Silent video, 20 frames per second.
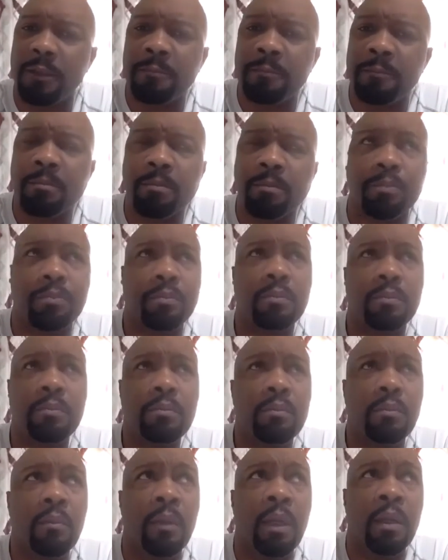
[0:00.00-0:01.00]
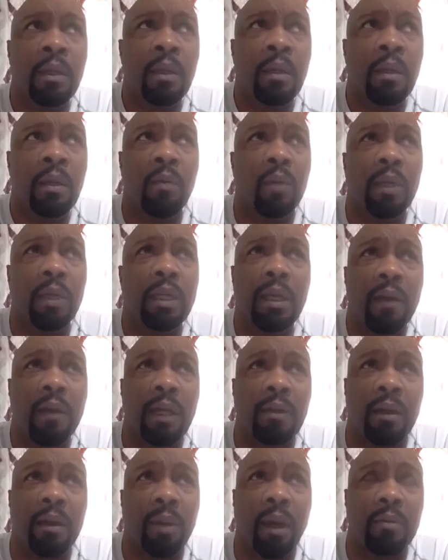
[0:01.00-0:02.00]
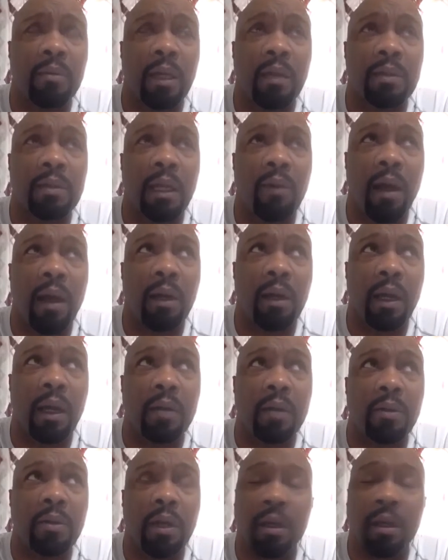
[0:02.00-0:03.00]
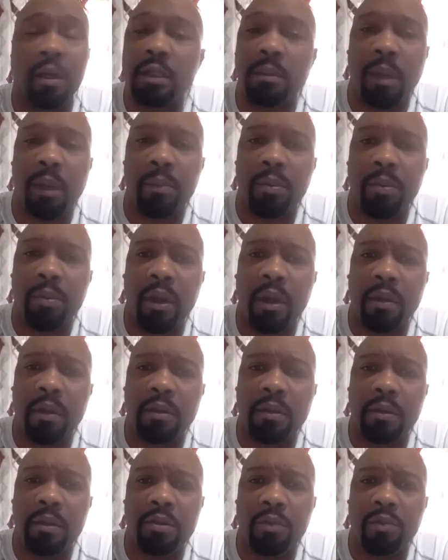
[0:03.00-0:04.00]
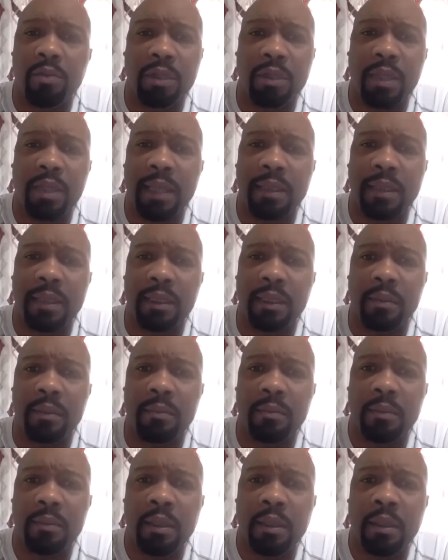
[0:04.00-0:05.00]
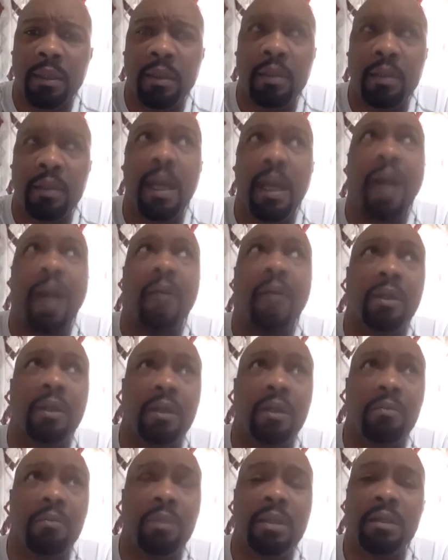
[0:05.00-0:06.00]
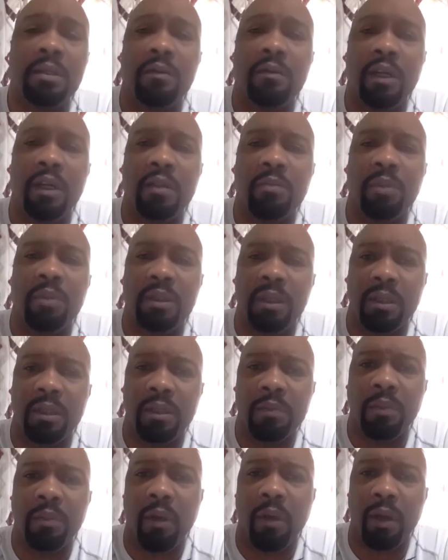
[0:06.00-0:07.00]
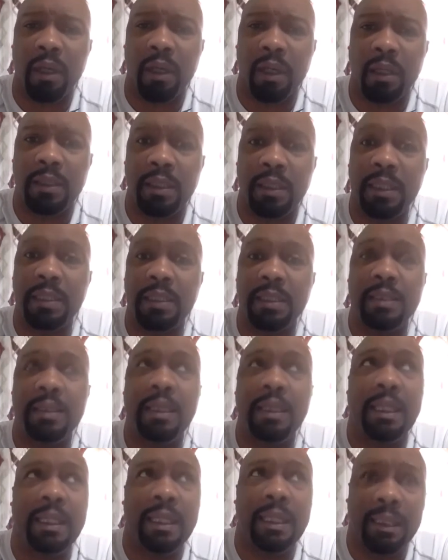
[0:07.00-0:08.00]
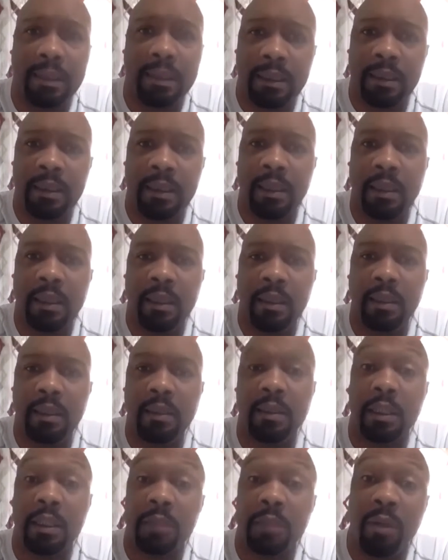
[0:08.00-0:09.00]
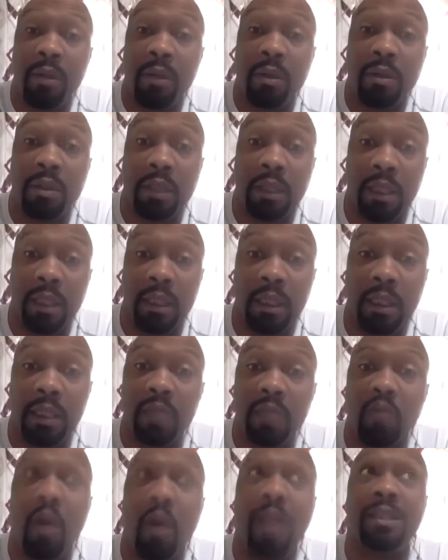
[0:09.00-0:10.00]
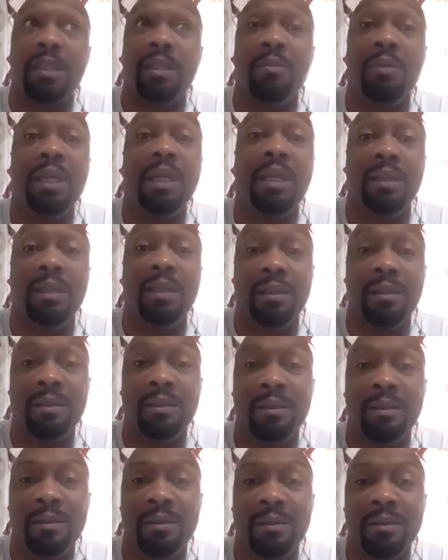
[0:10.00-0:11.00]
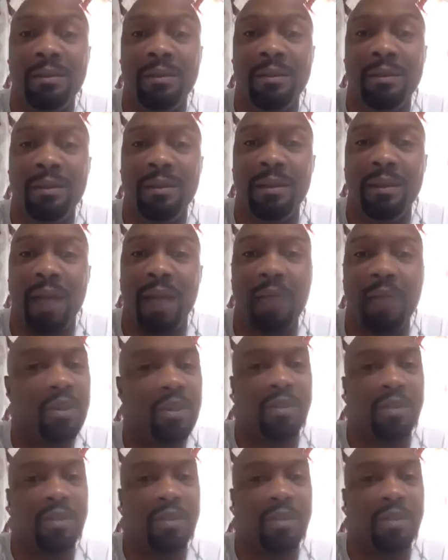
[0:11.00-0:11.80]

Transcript: when he left, I thought about him and I was like, wow, God, you're answering my prayers because you're protecting him out in the midst of this. But the good part is he's seeing it he's experiencing it and he's watching me. I'm just